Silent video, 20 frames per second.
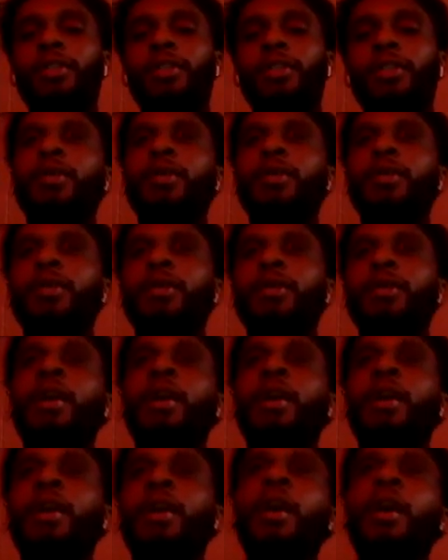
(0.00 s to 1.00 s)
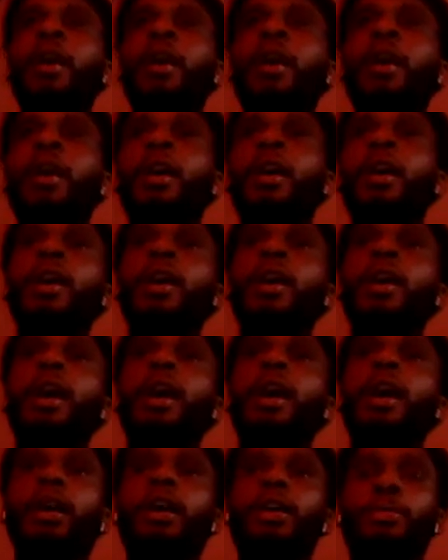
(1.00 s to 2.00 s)
yo,
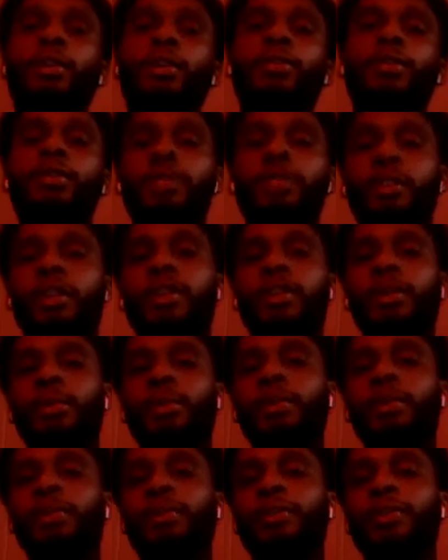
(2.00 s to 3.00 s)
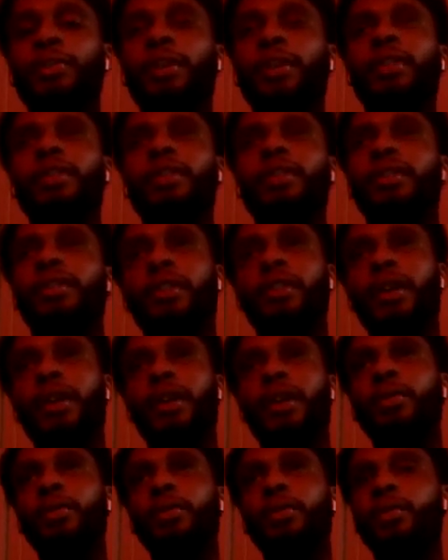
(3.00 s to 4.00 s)
I got a spot for you on the song. Let me know if you like
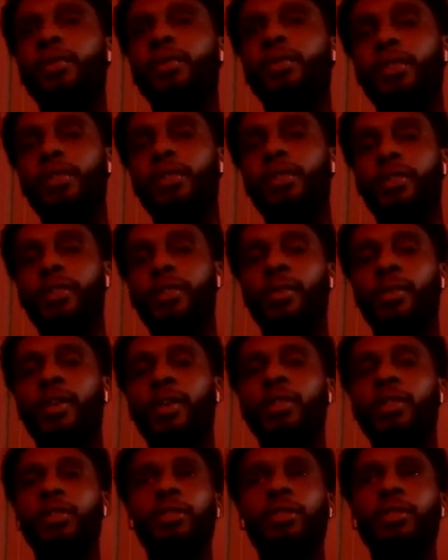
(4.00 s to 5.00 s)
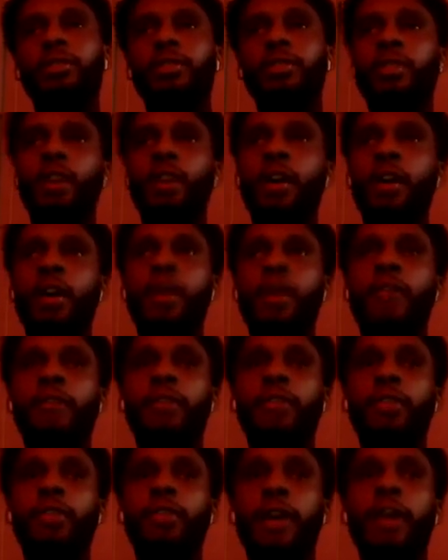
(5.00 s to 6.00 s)
it. Like, we can work something out. Cause that
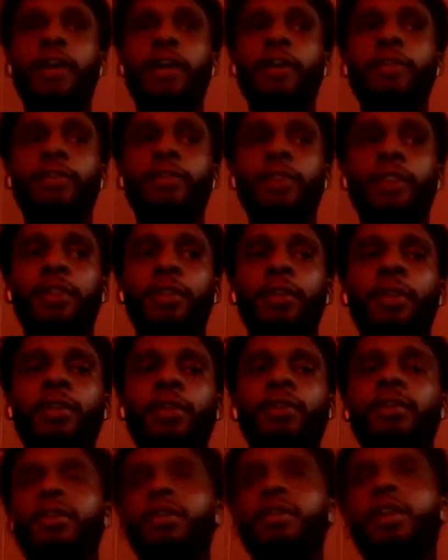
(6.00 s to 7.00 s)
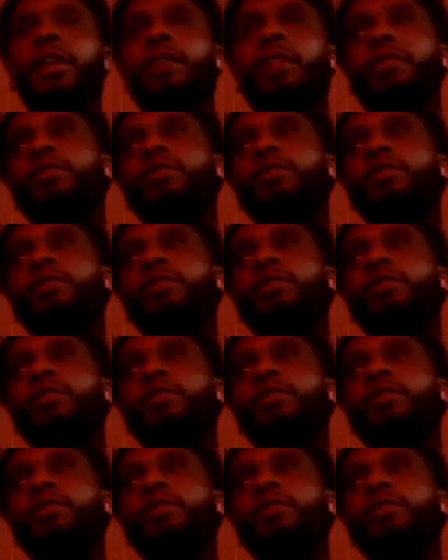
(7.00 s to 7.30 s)
helps everybody. Cause now you supposed